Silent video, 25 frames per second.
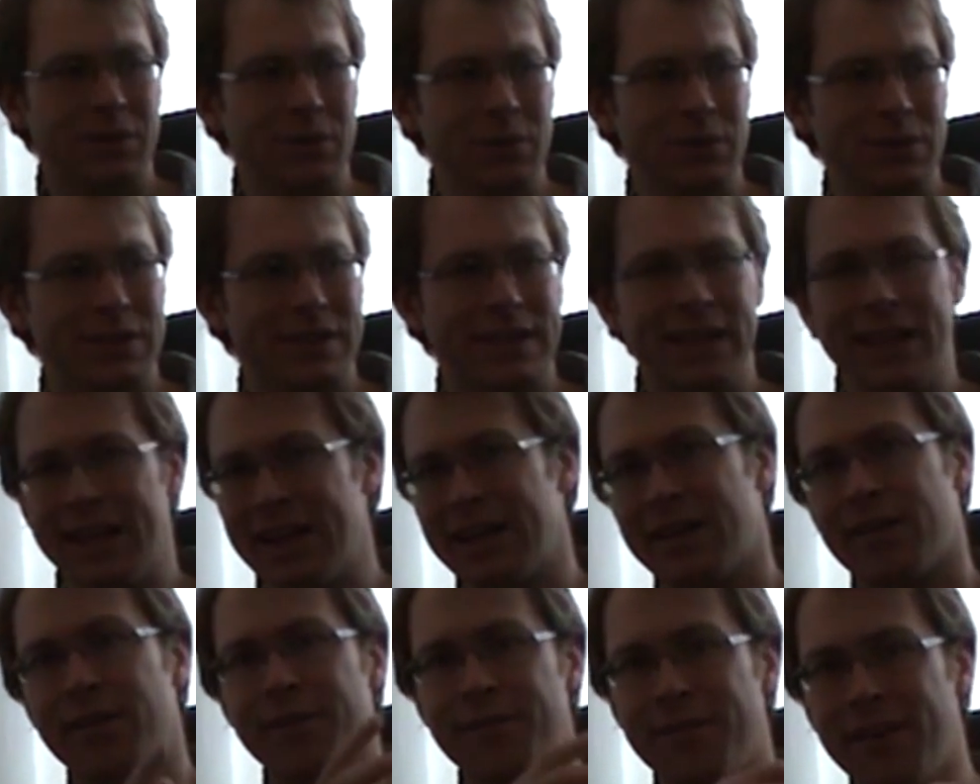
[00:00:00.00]
who think
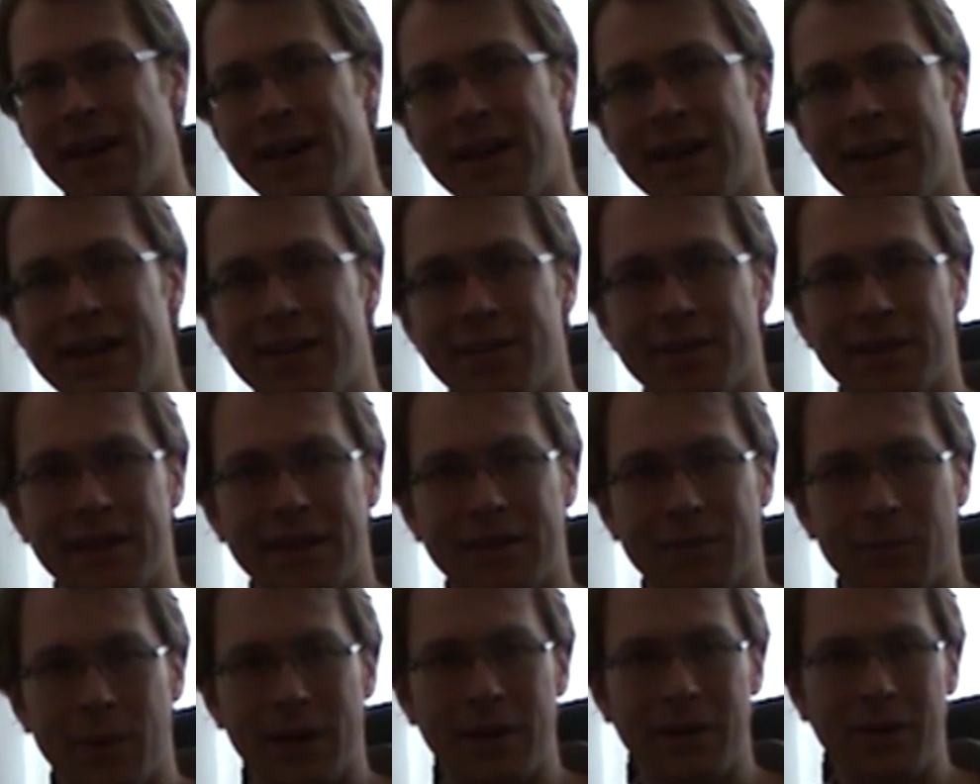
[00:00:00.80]
it's funny
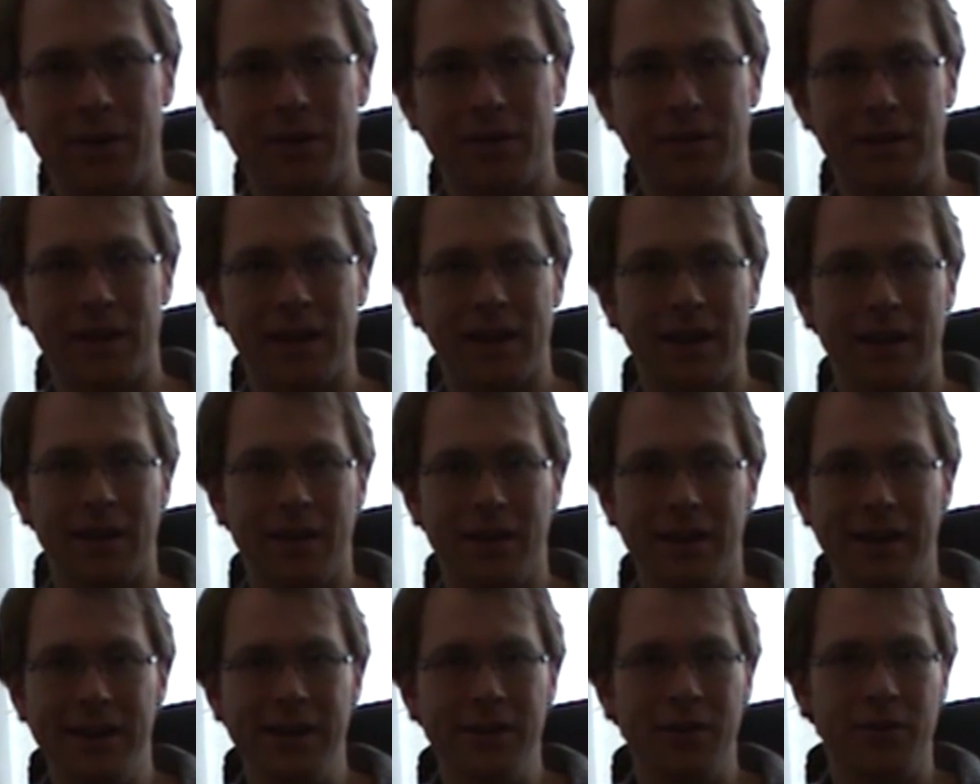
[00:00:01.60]
that when
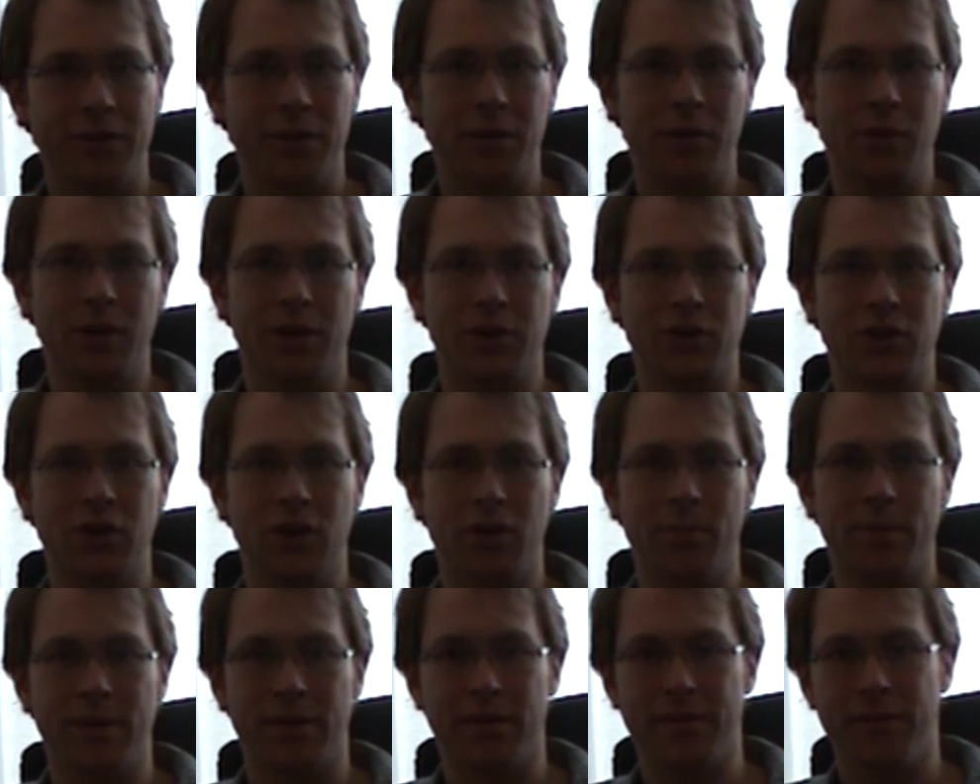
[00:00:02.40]
they hear you are
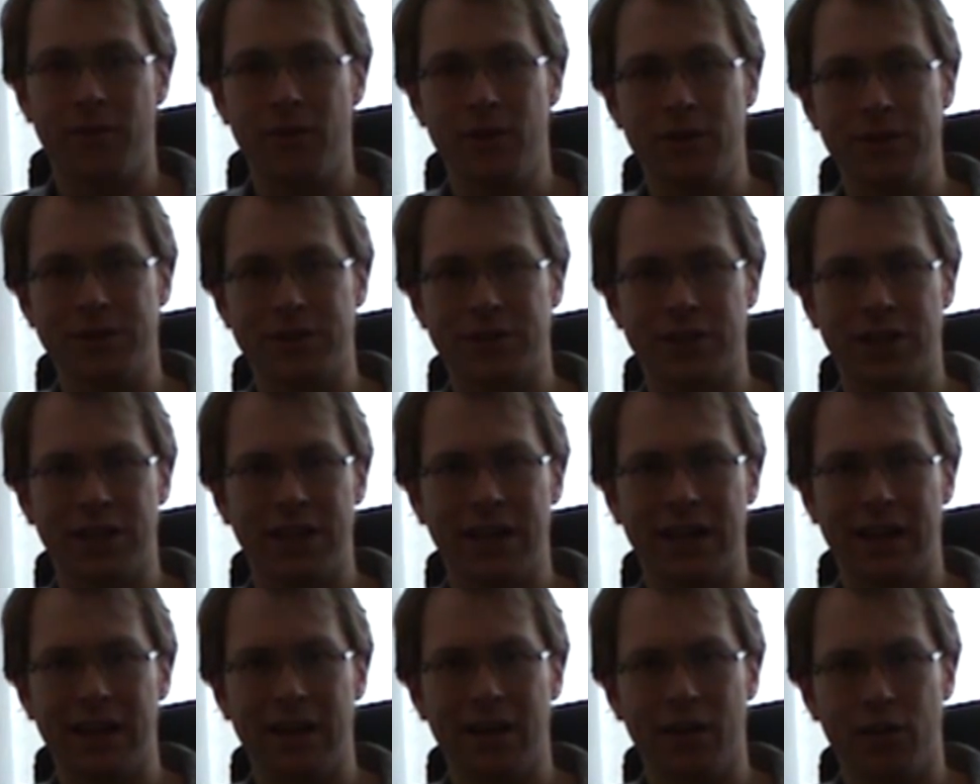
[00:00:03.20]
German, the first
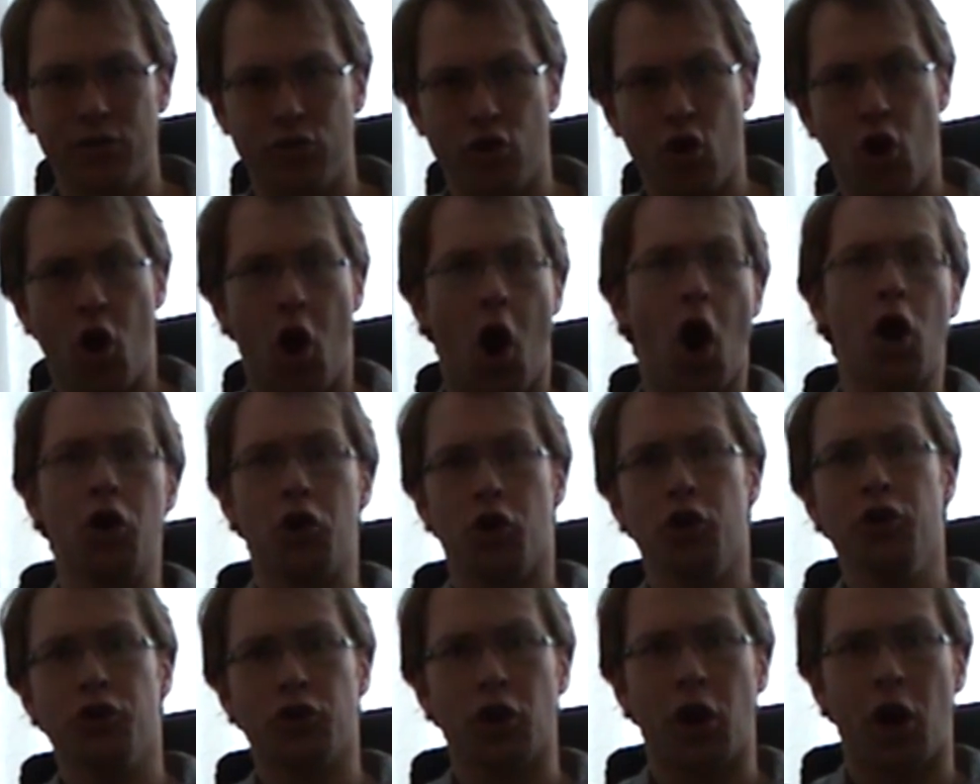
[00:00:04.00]
thing is, "Hi
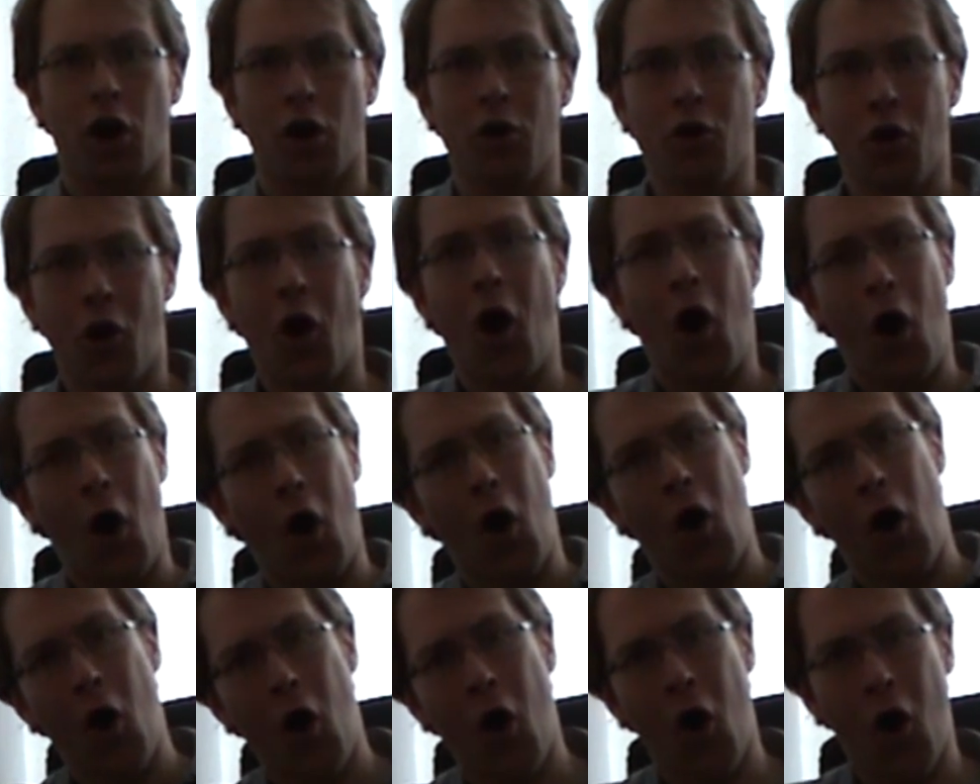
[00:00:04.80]
Hitler! Ho
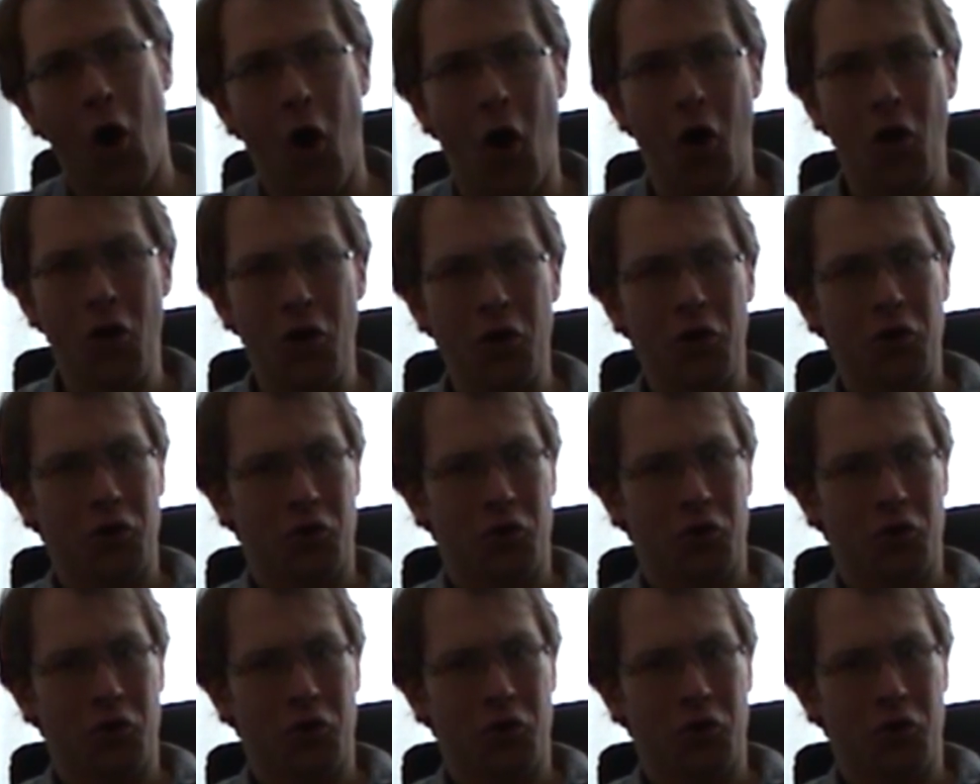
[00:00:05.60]
ho ho ho ho!